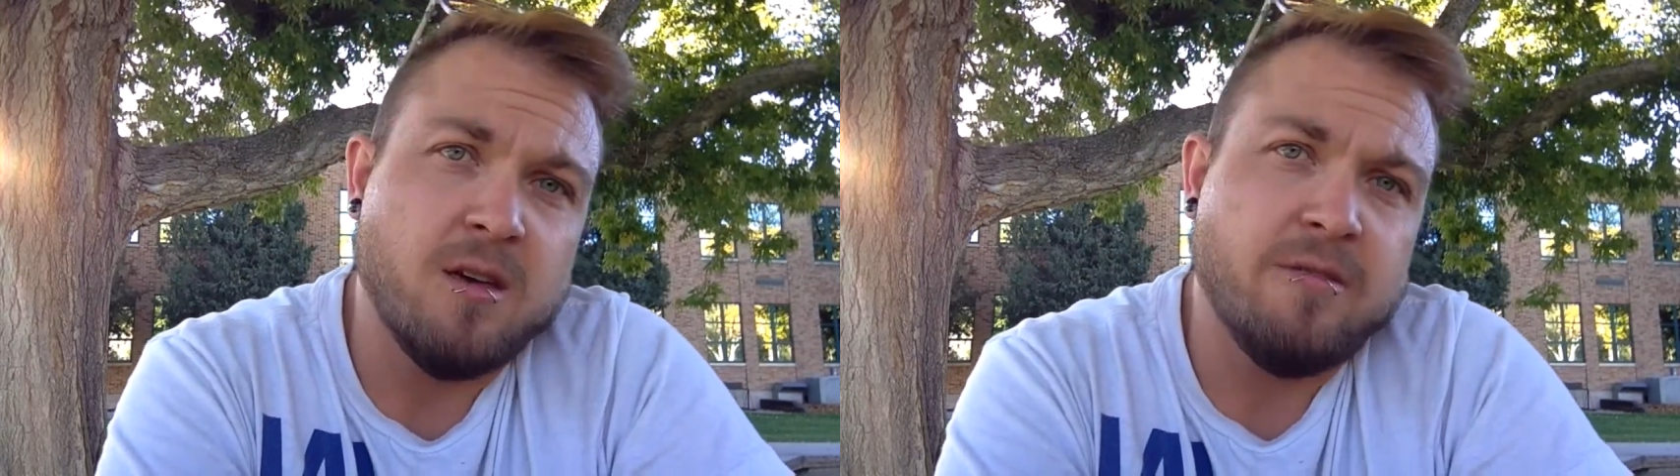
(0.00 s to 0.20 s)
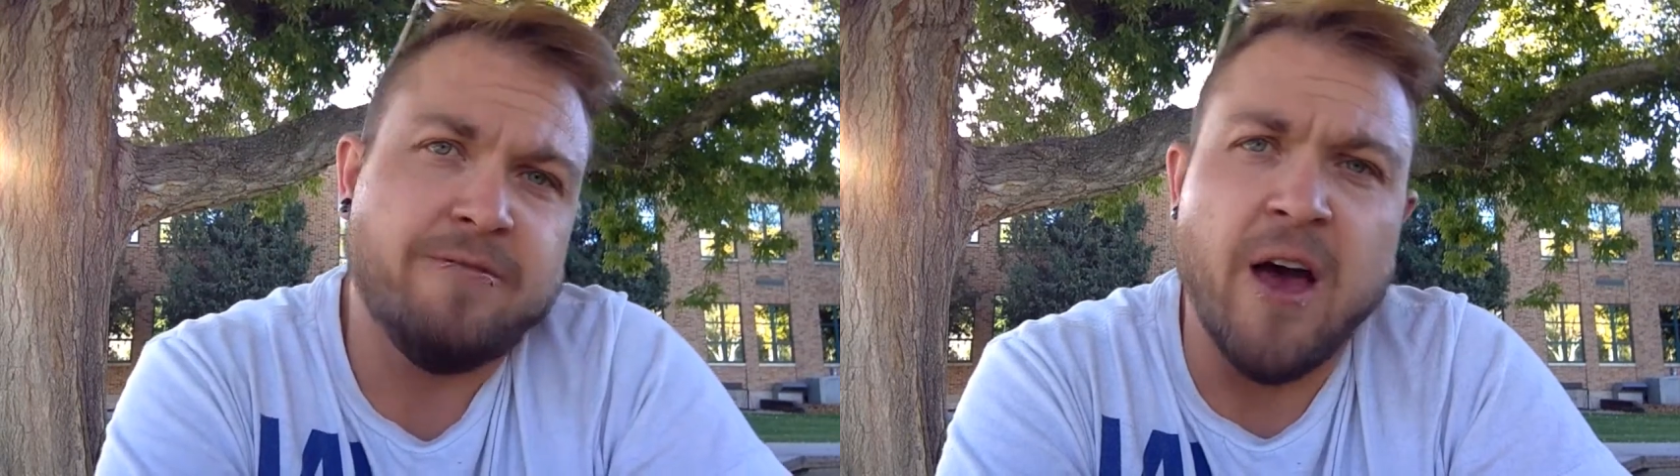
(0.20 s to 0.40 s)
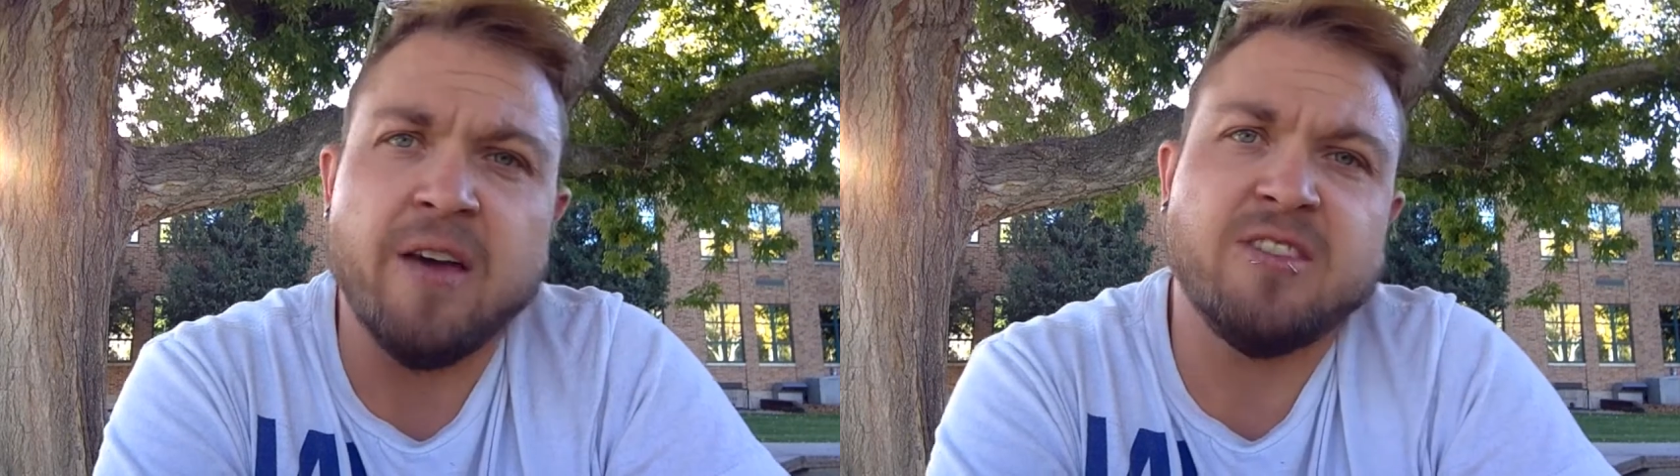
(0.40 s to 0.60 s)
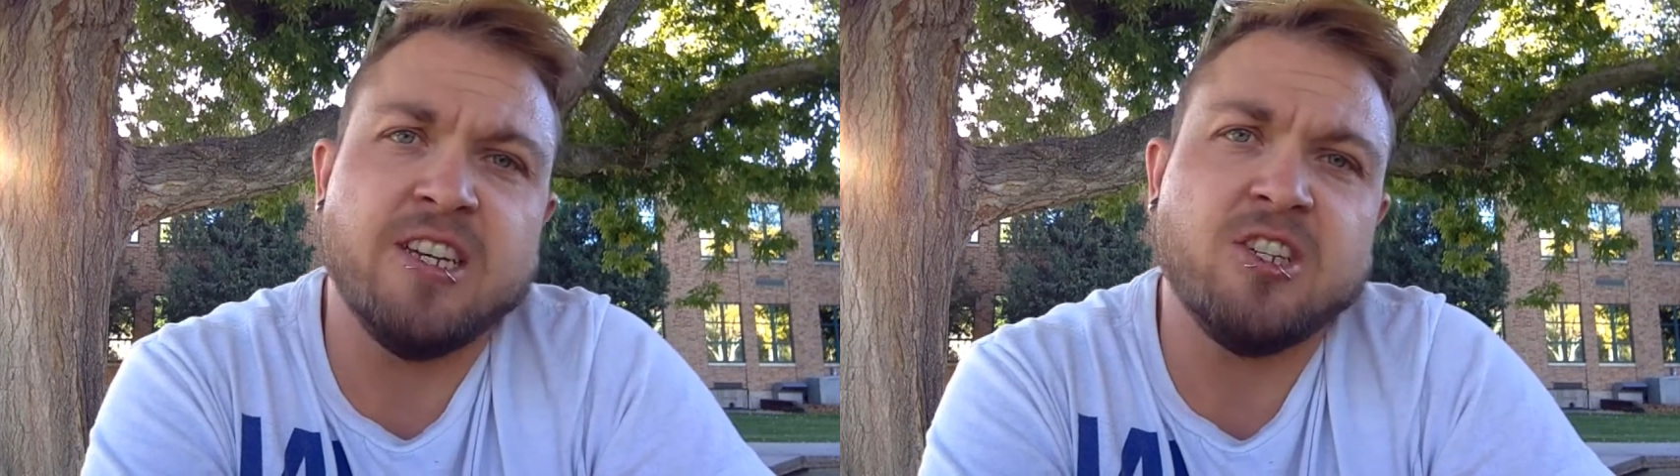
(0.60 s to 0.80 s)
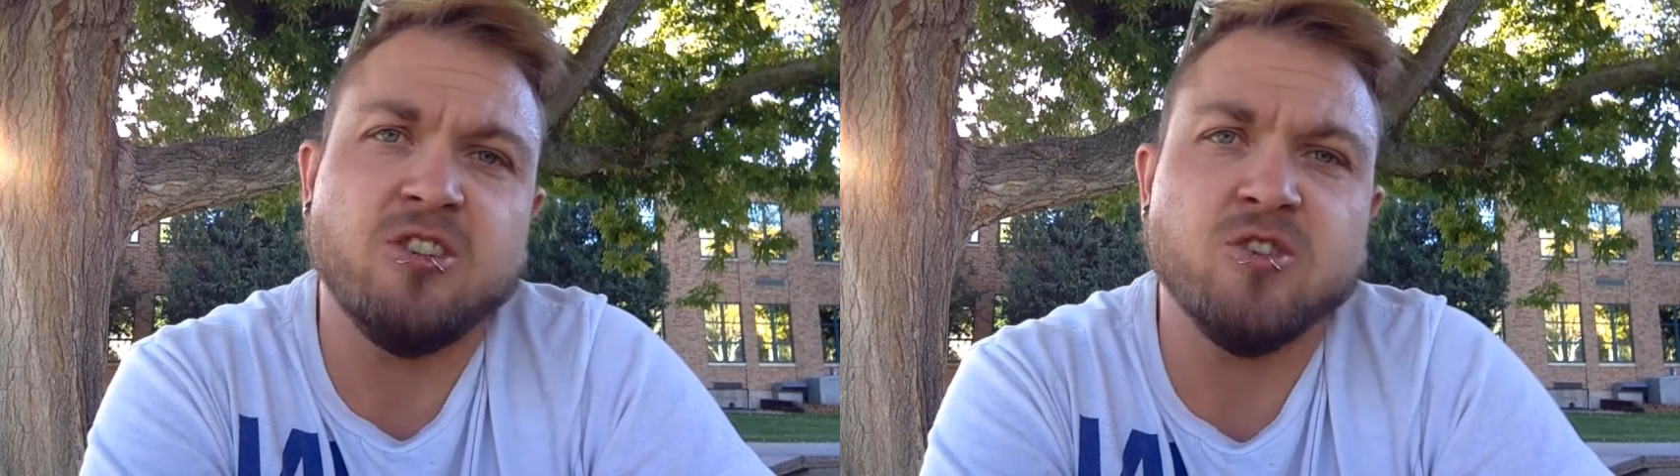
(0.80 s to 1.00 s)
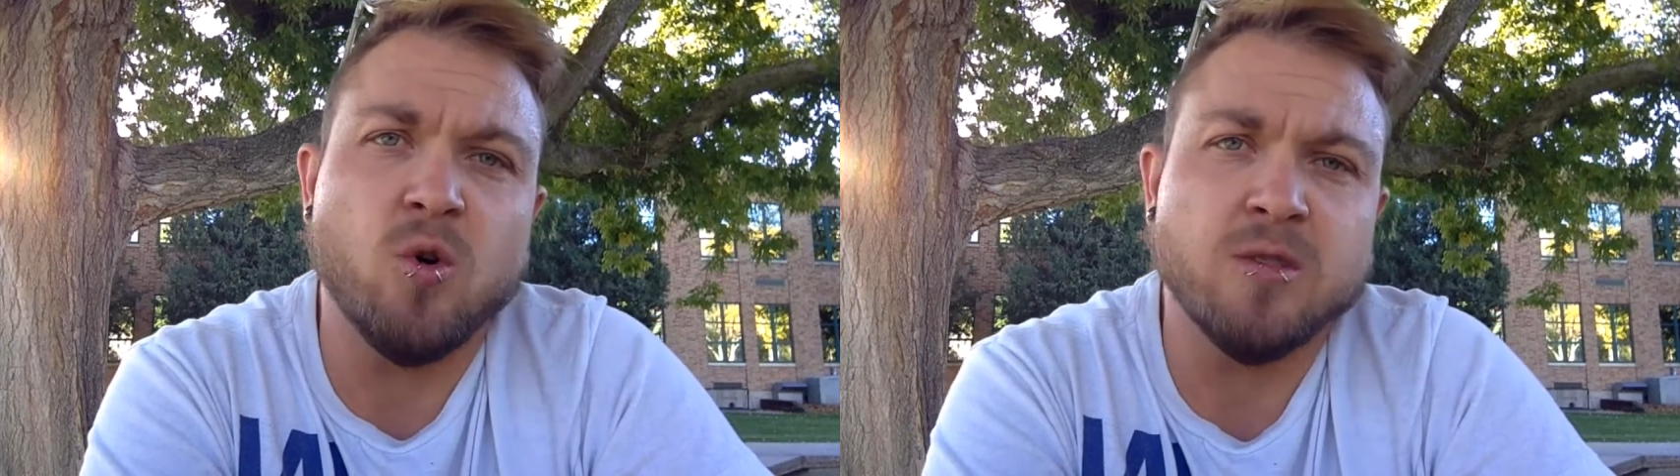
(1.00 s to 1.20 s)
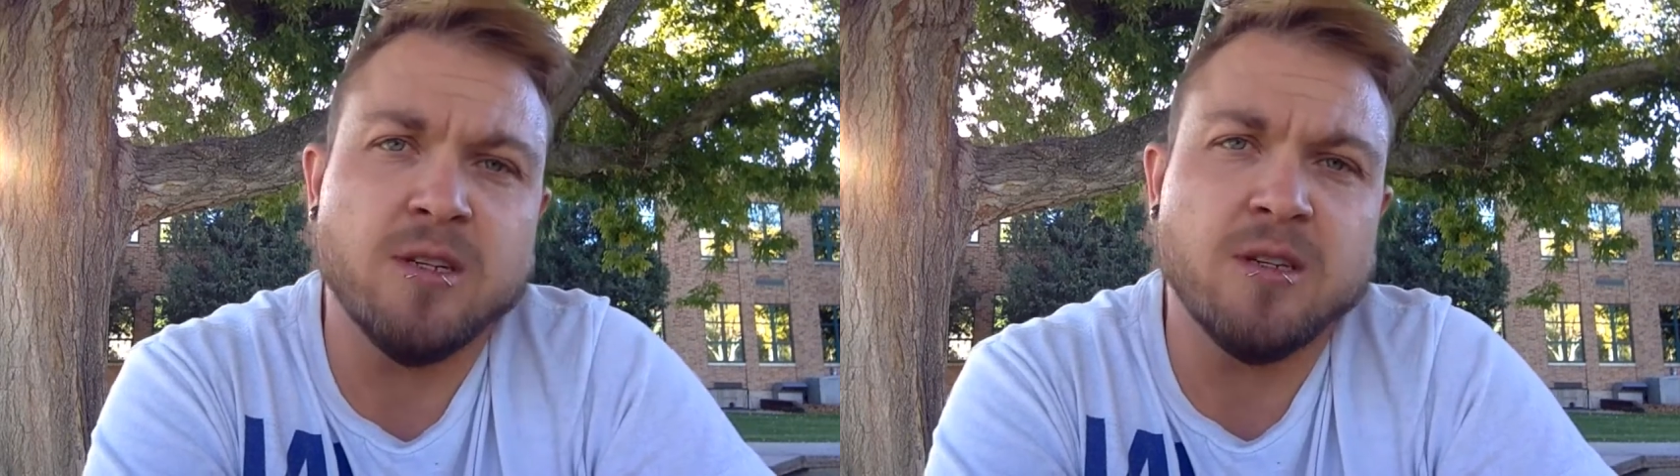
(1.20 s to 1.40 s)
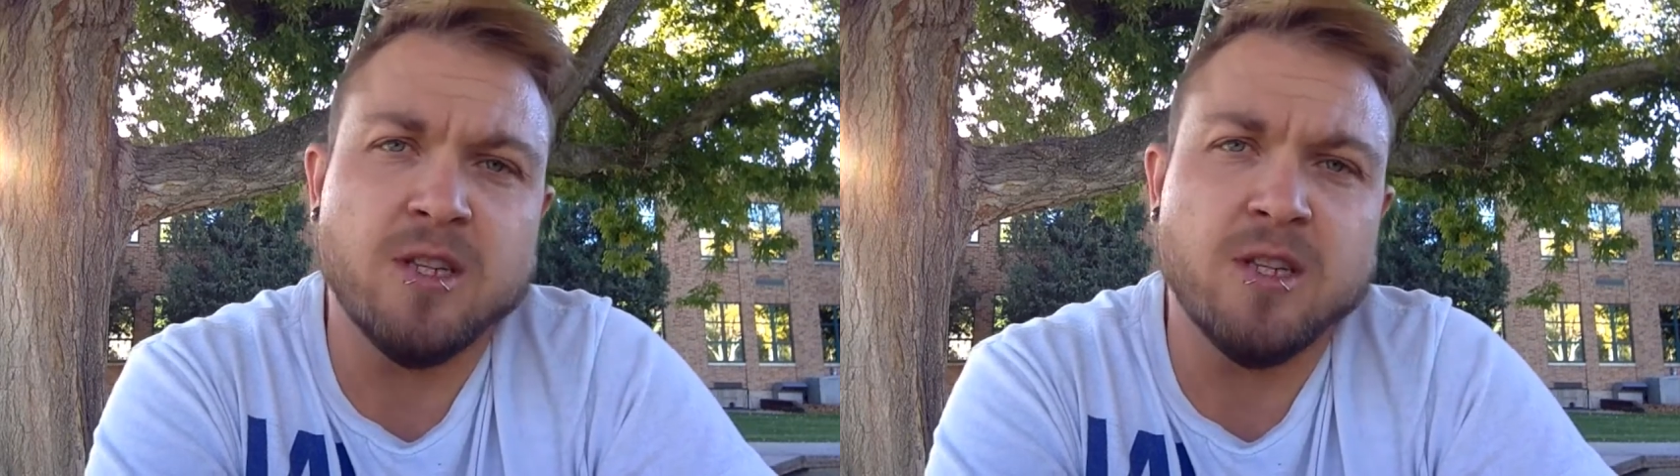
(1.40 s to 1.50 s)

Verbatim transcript: five, six years old and